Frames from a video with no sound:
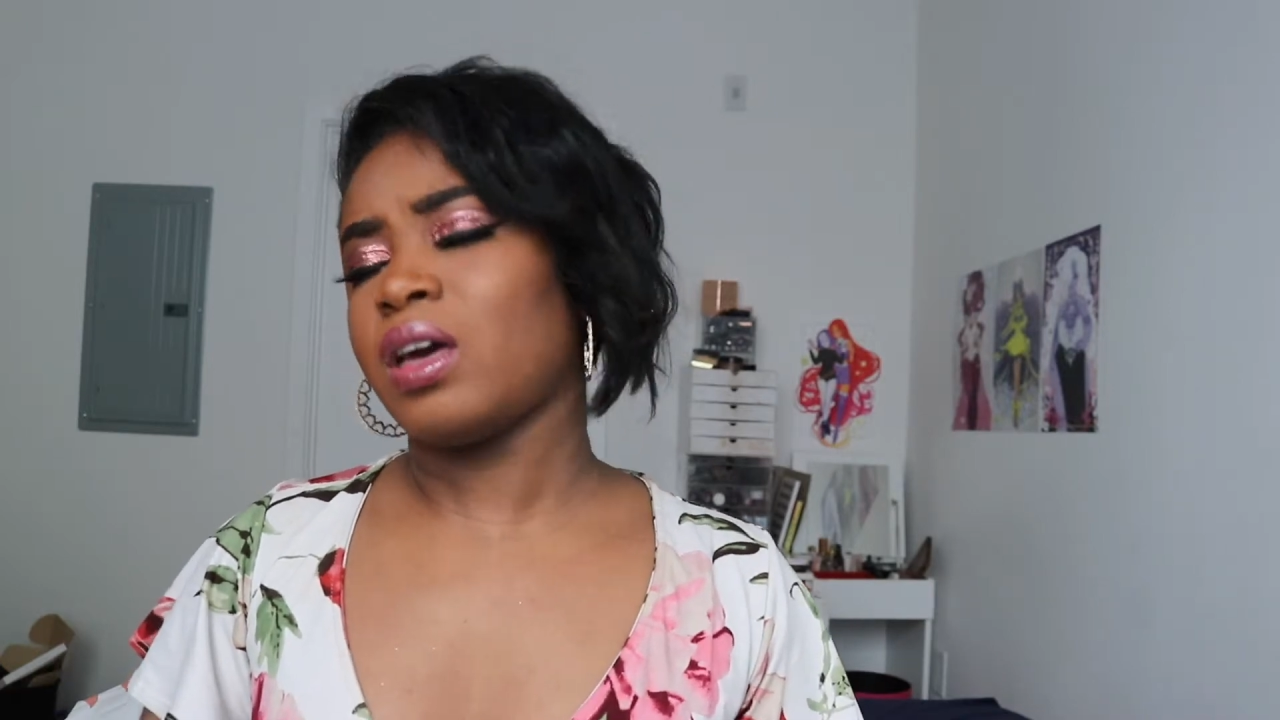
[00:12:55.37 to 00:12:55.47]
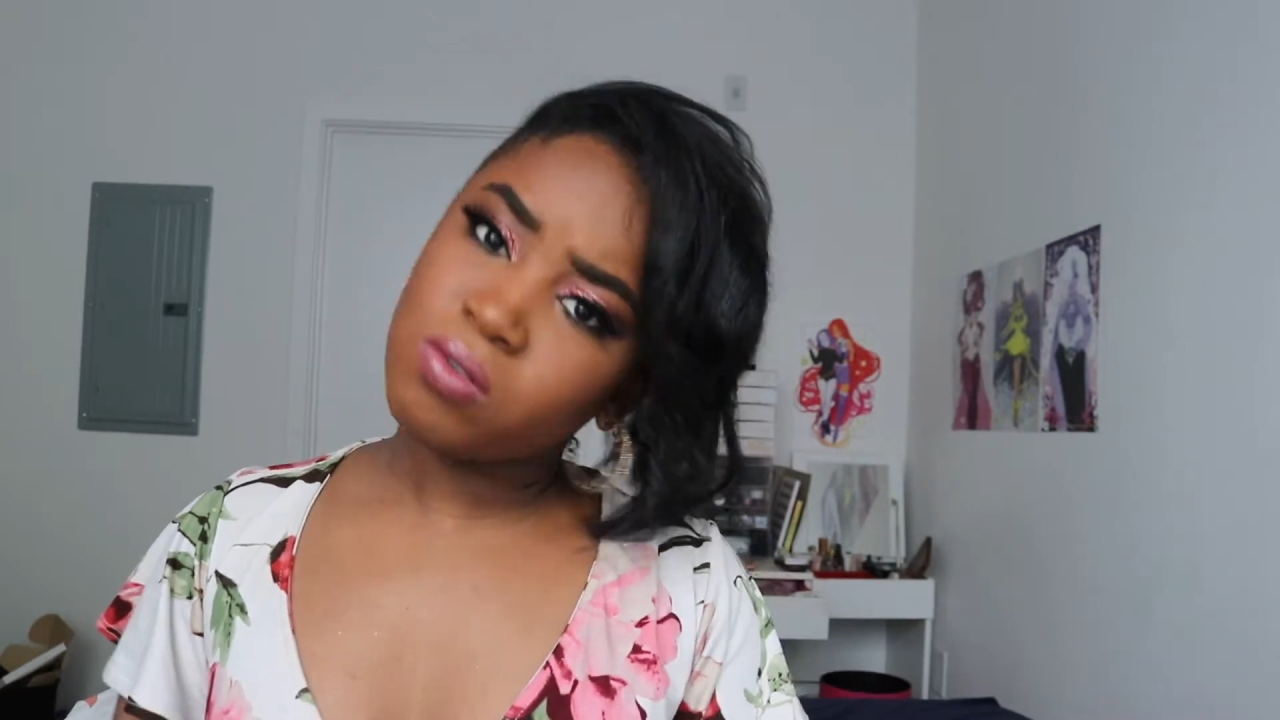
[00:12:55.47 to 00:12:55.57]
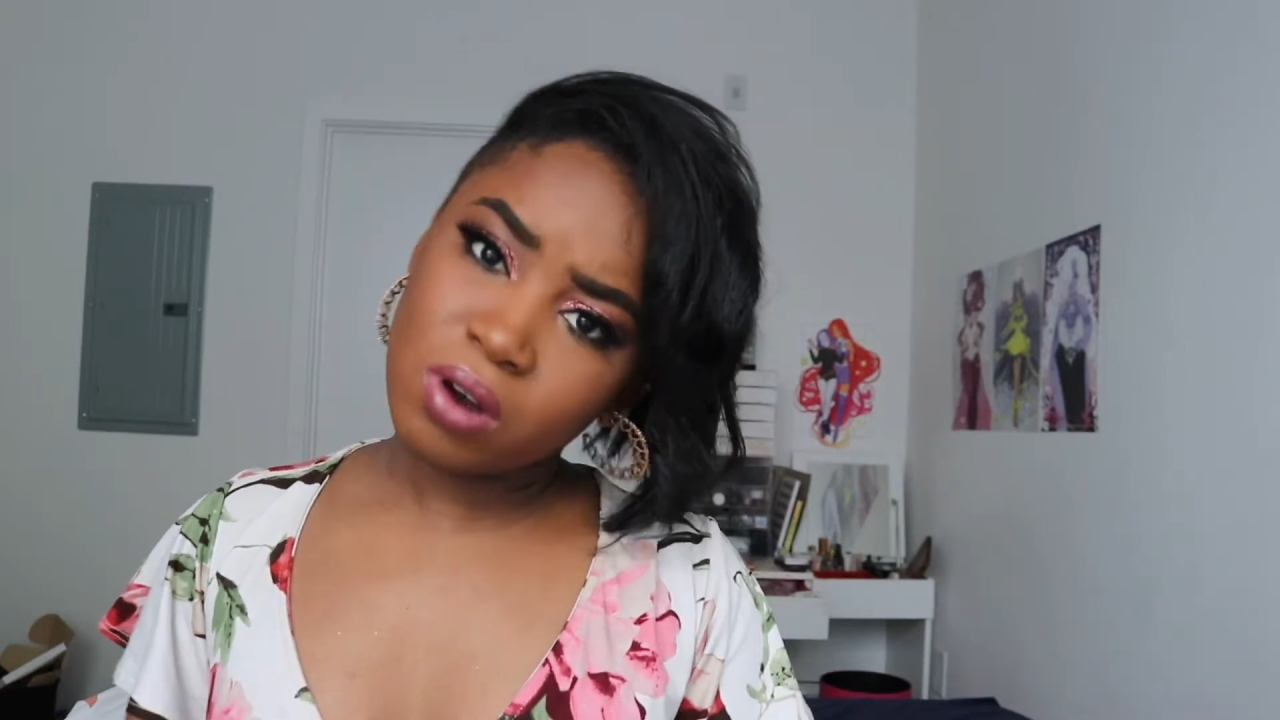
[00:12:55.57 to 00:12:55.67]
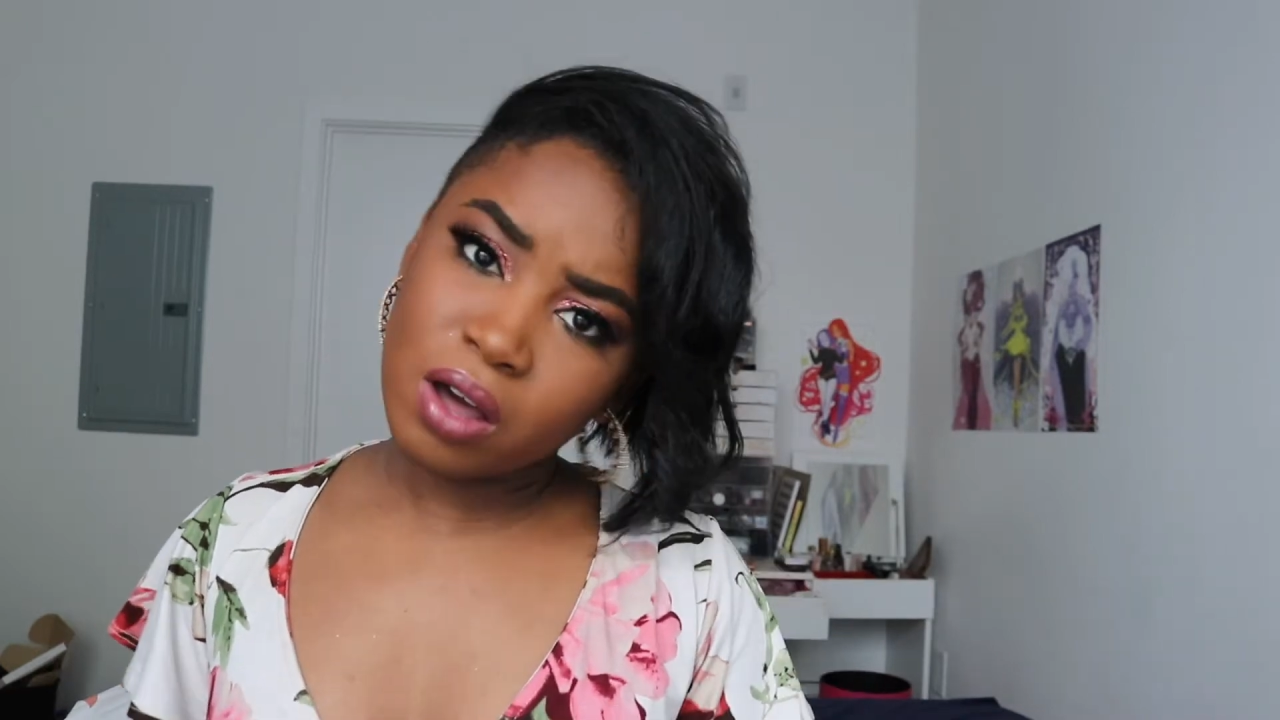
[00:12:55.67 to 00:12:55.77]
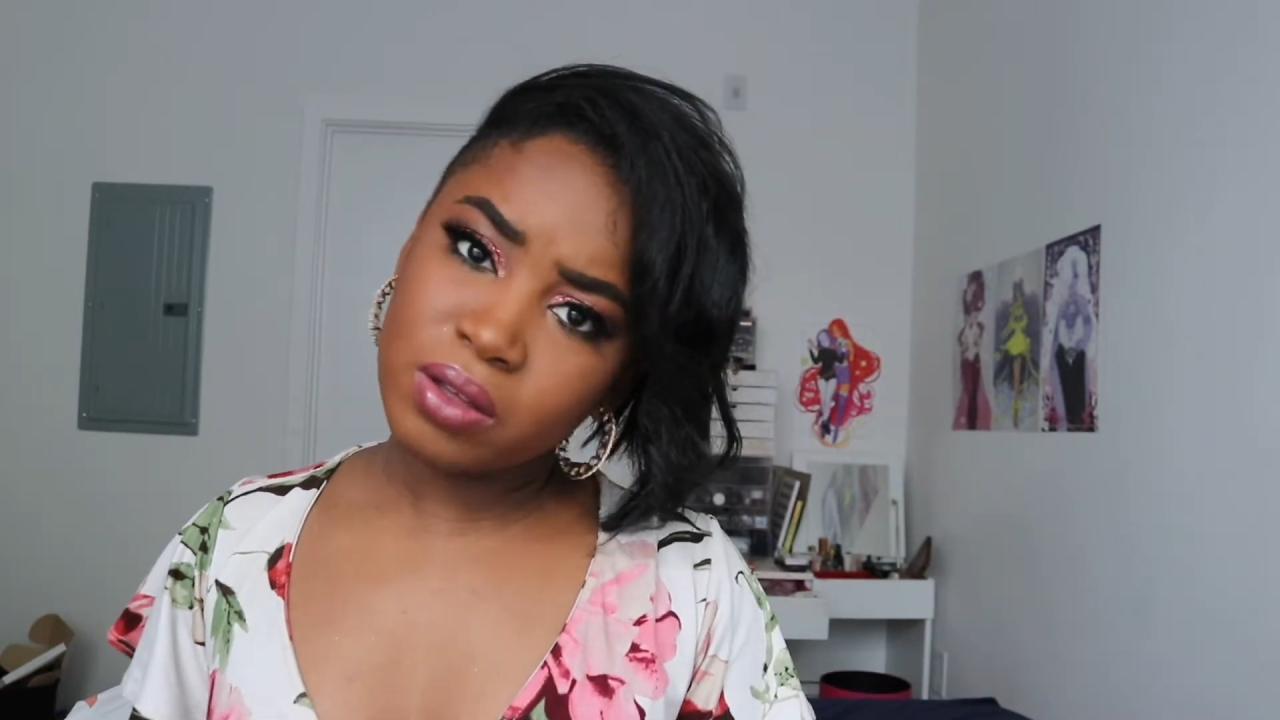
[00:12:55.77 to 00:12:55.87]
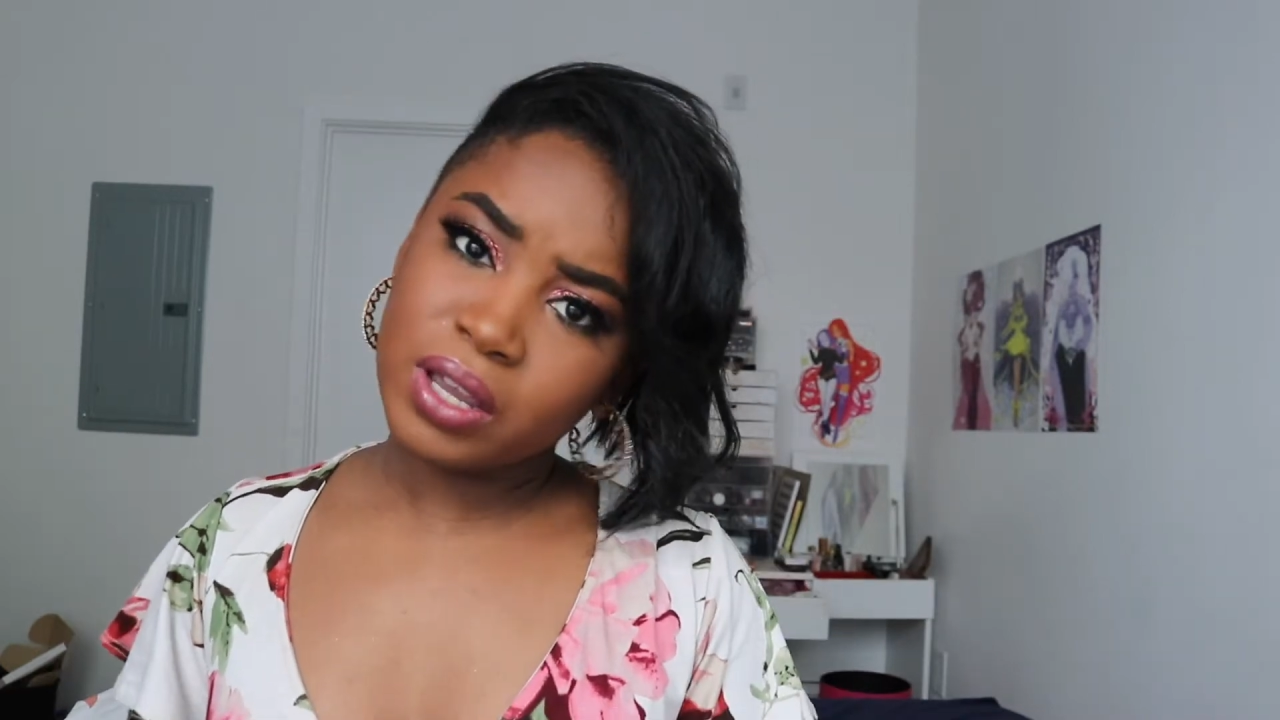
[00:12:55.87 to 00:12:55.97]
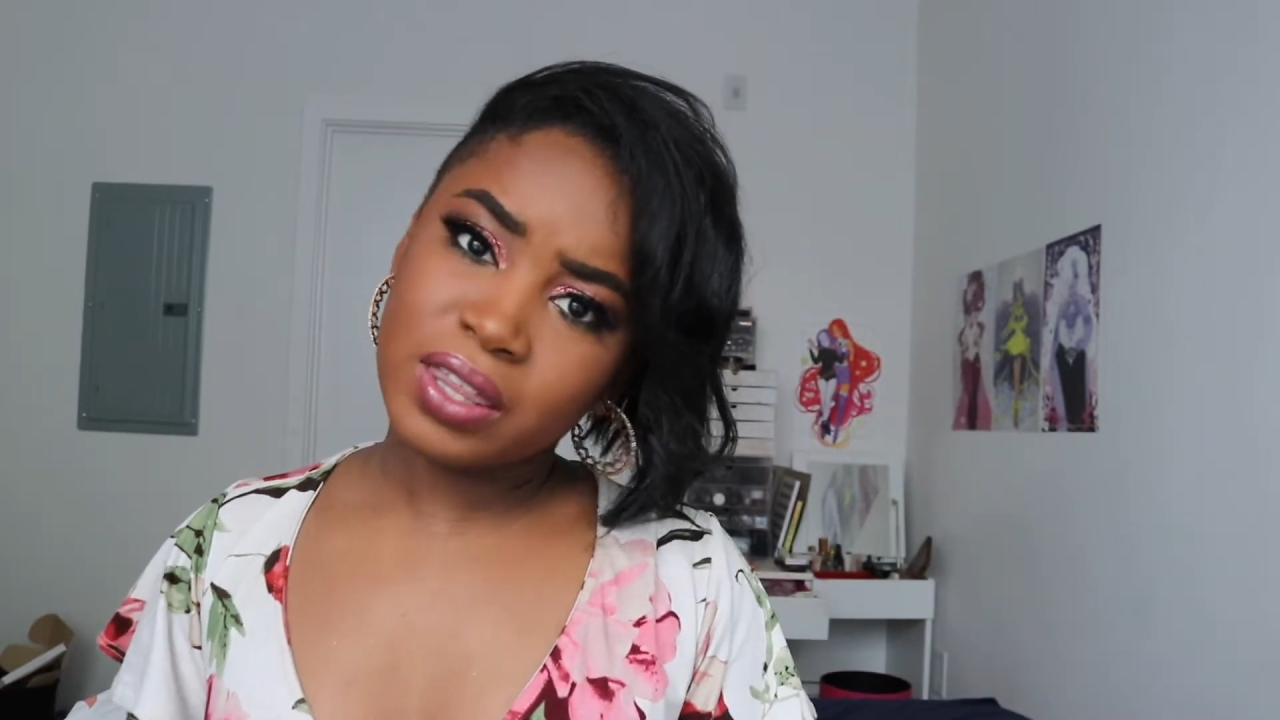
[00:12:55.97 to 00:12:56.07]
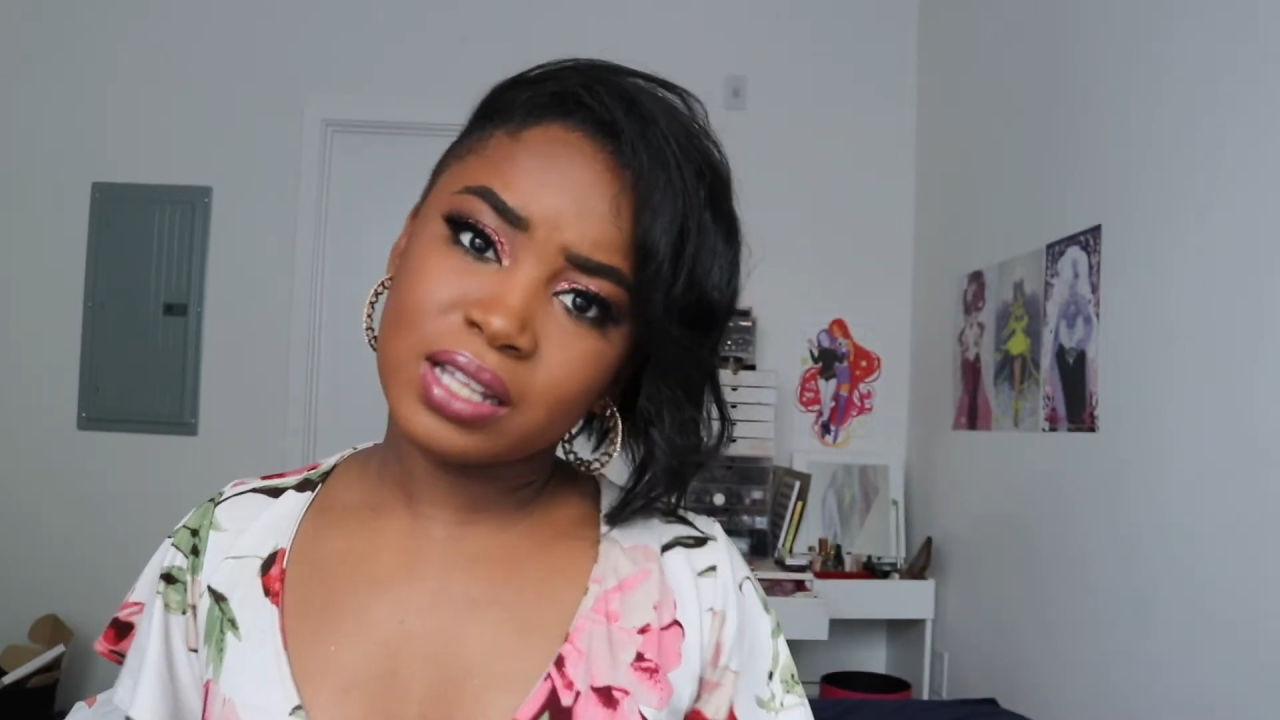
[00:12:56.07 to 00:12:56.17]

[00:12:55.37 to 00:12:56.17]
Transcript: Overall though, yeah,